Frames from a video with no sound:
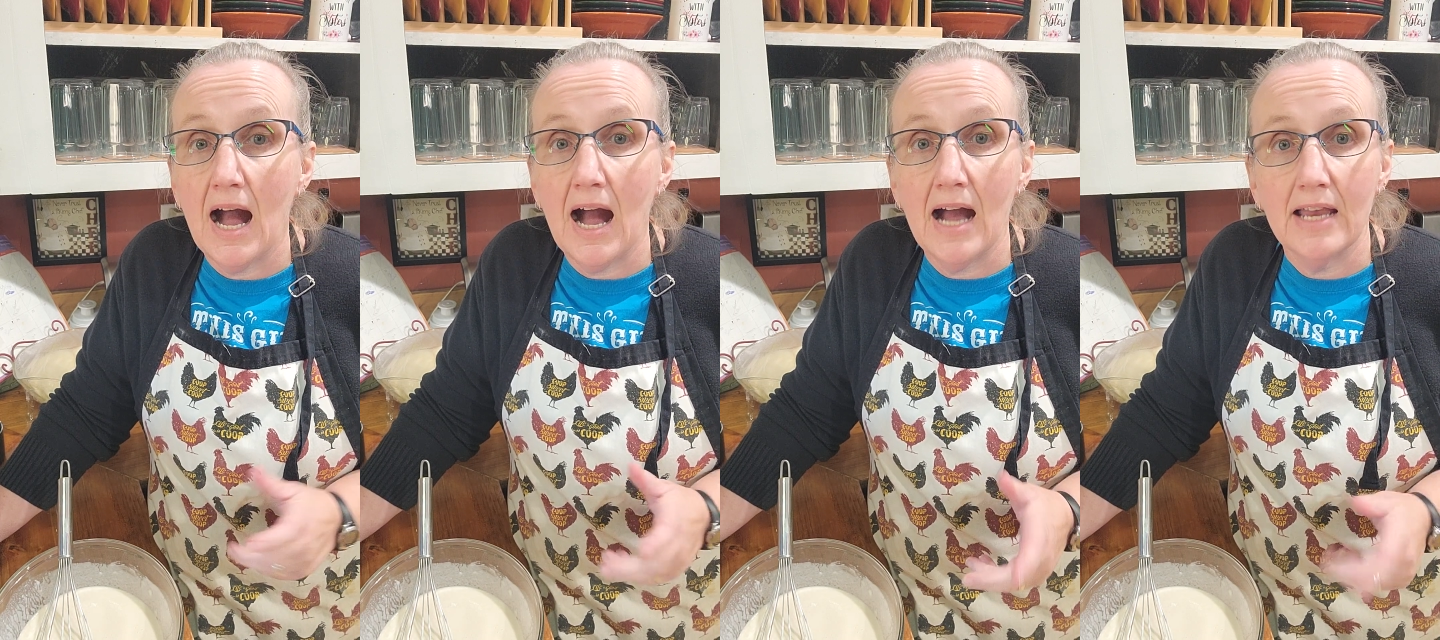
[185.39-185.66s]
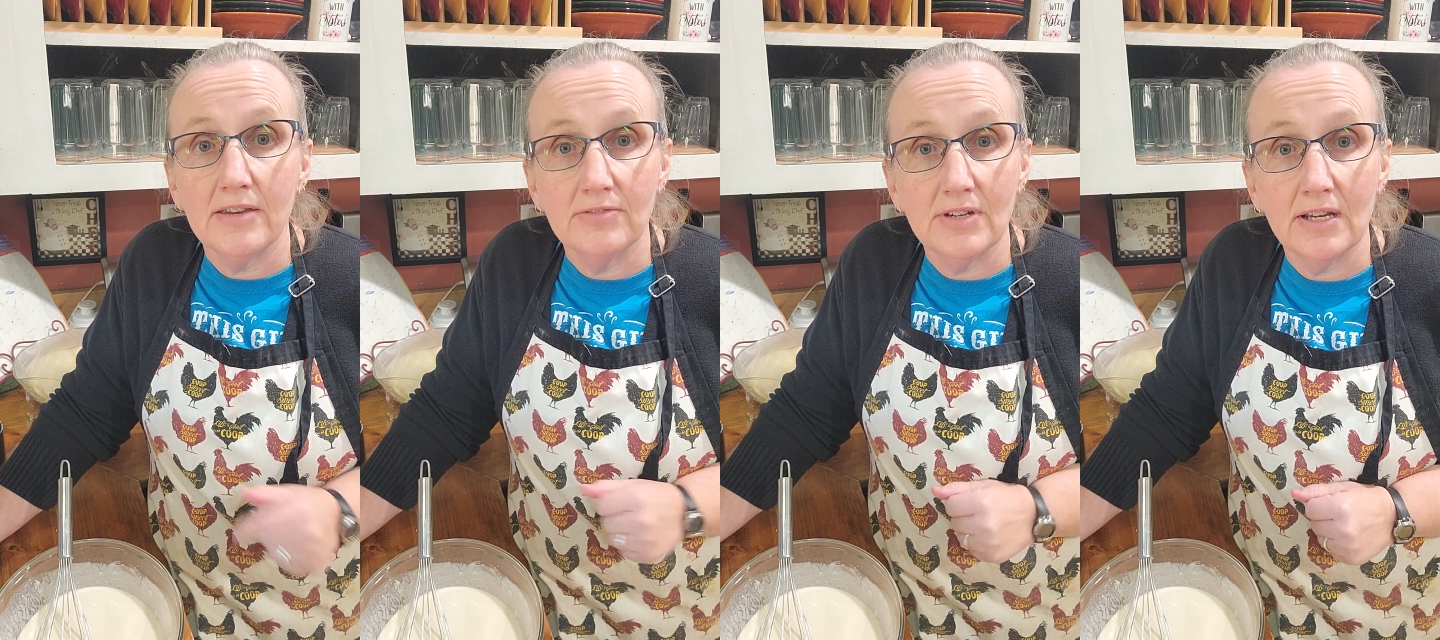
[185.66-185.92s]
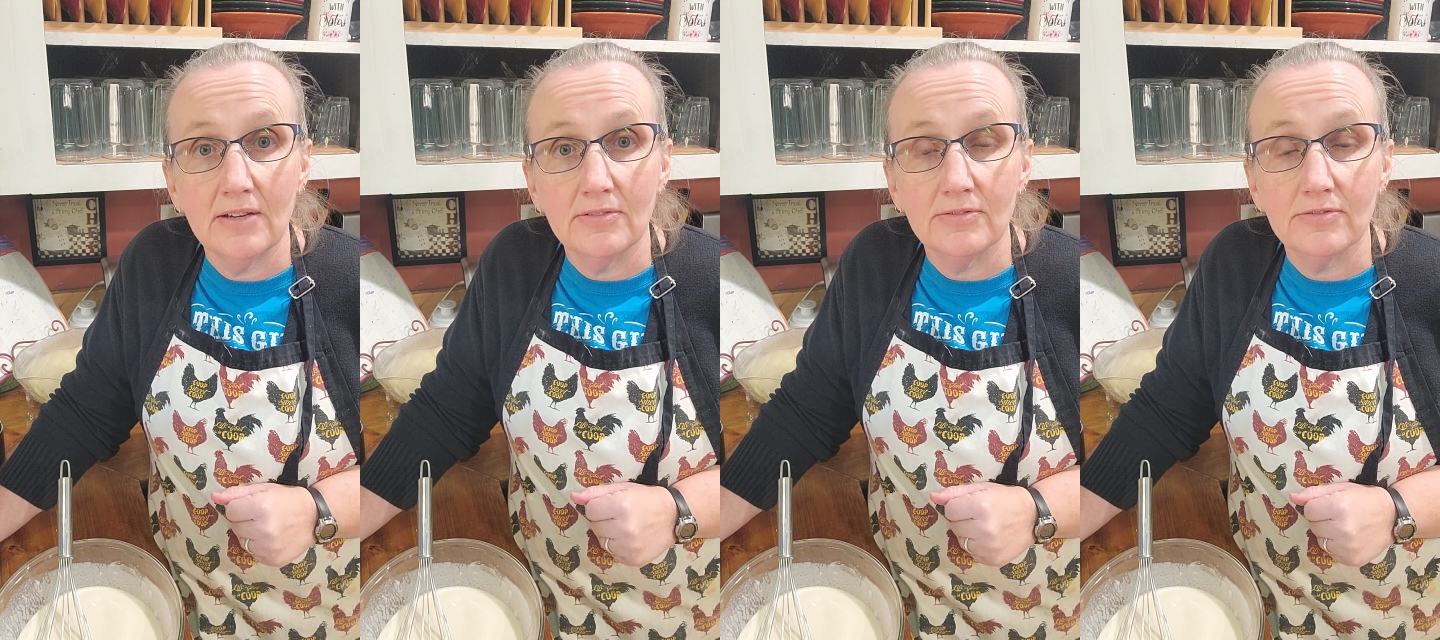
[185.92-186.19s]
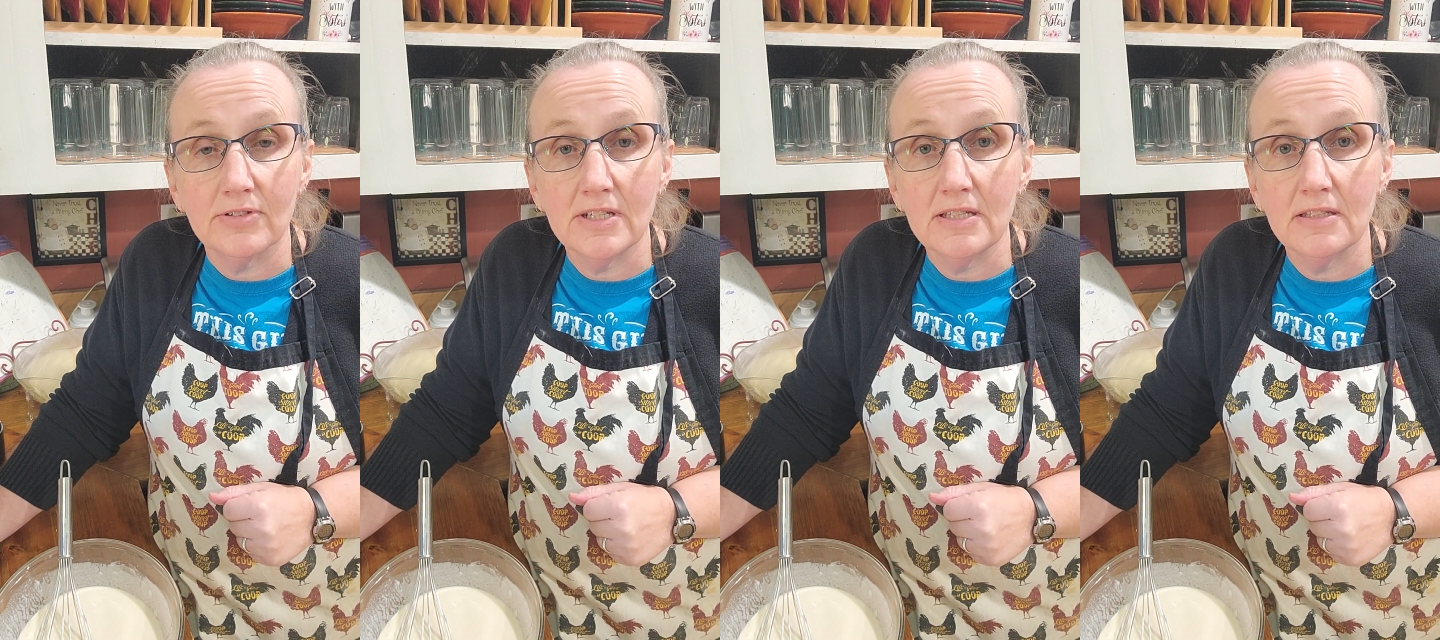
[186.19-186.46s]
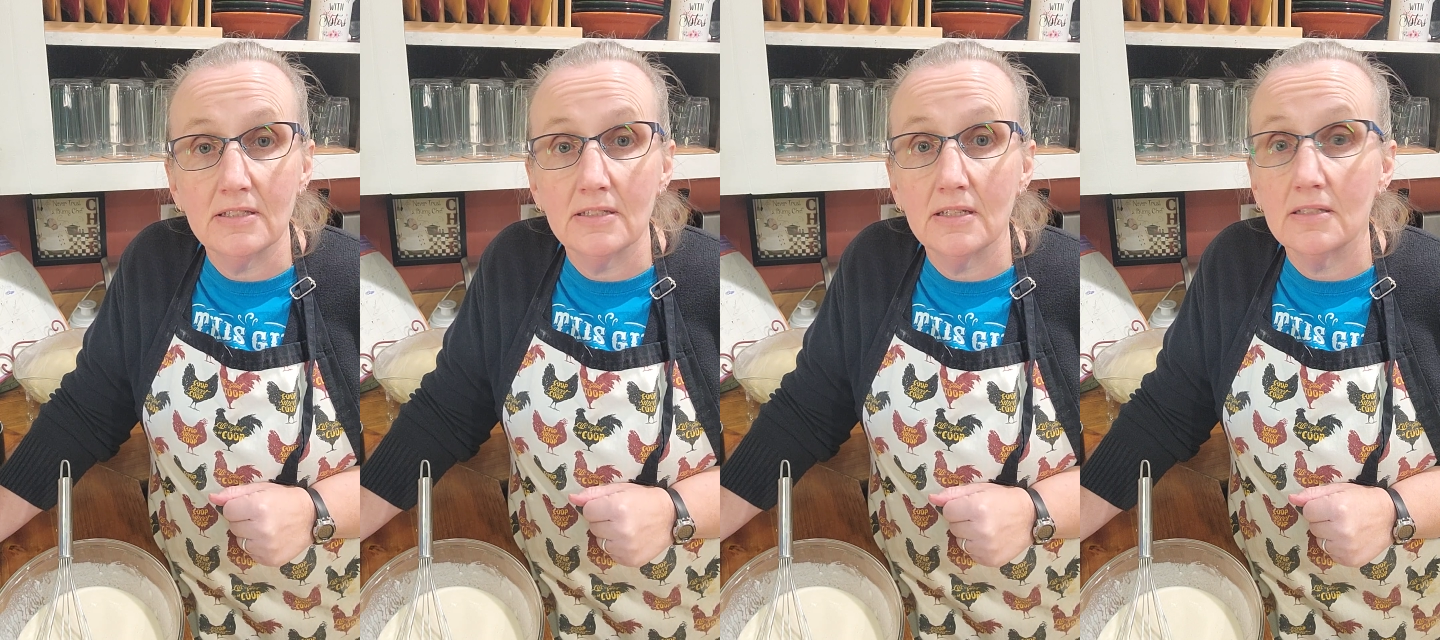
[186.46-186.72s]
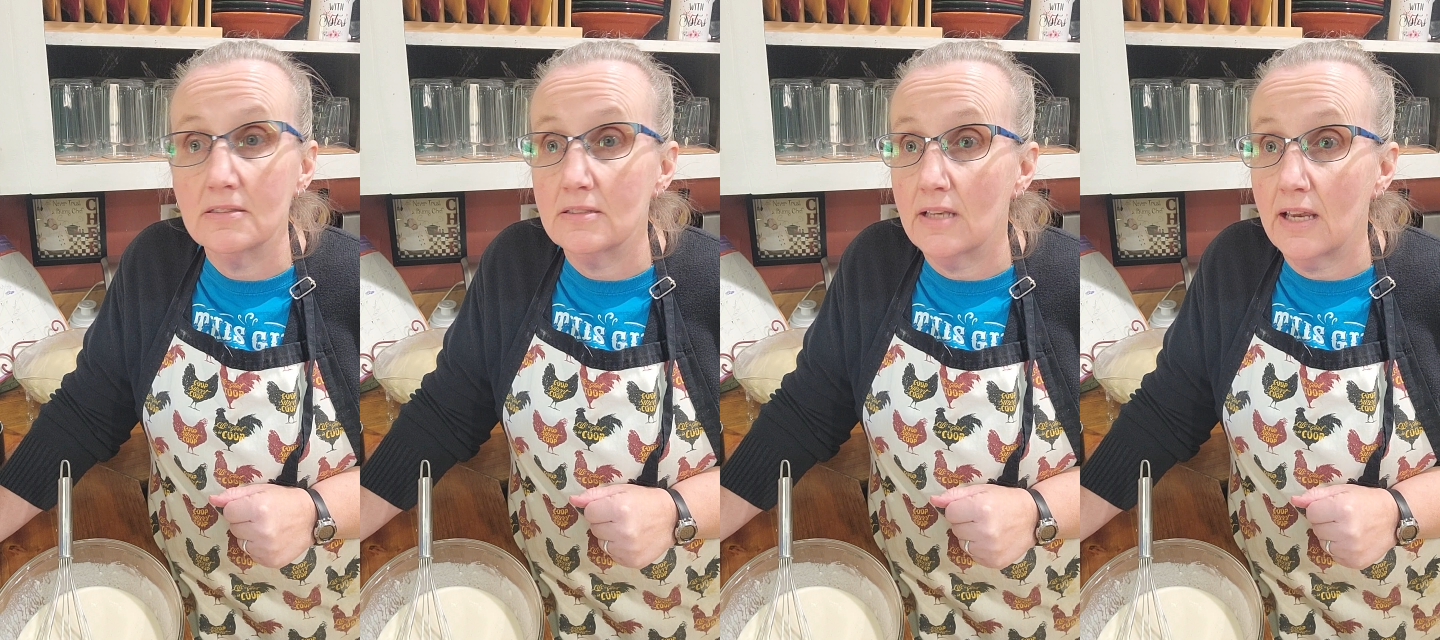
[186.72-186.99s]
I even have a friend that
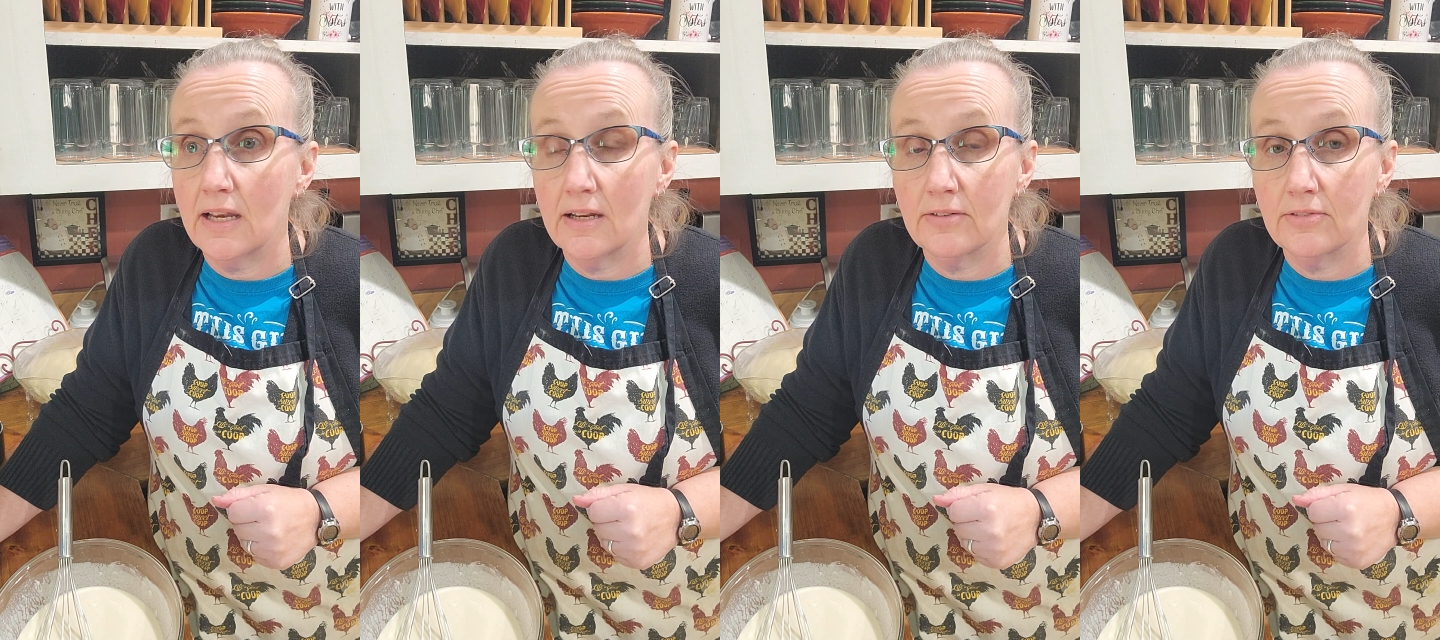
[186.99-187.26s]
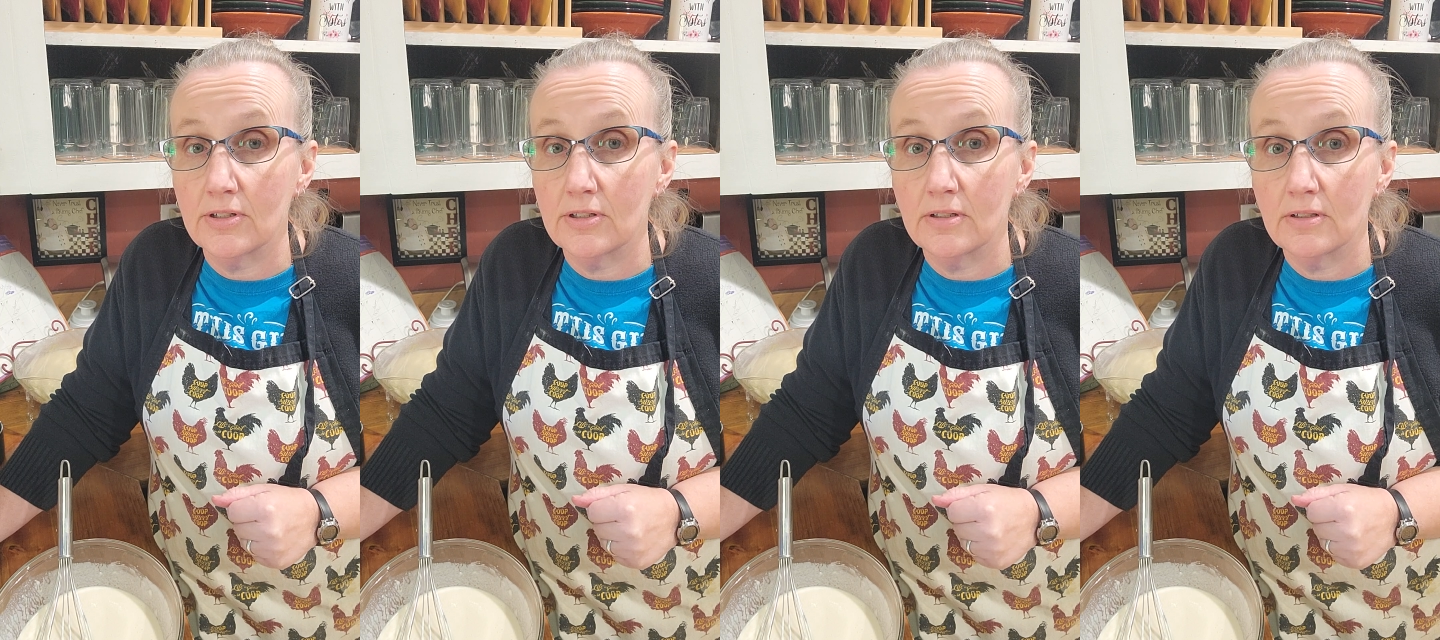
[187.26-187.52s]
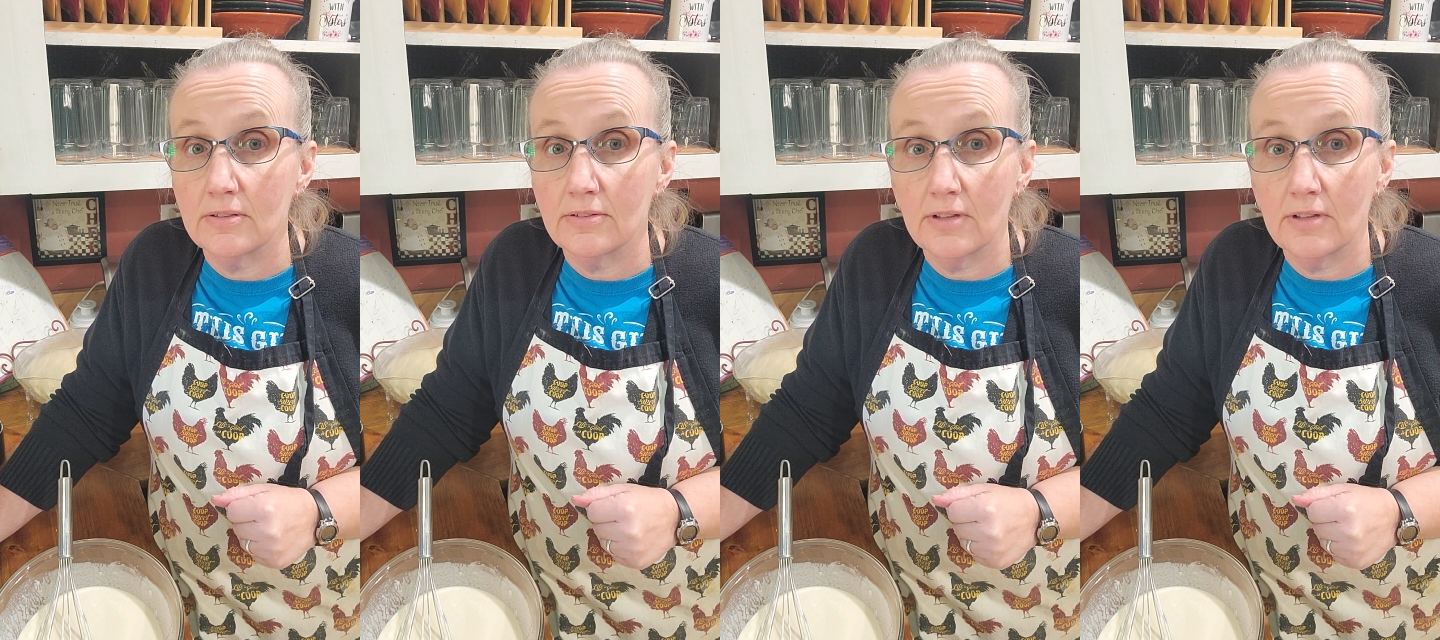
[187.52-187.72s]
does every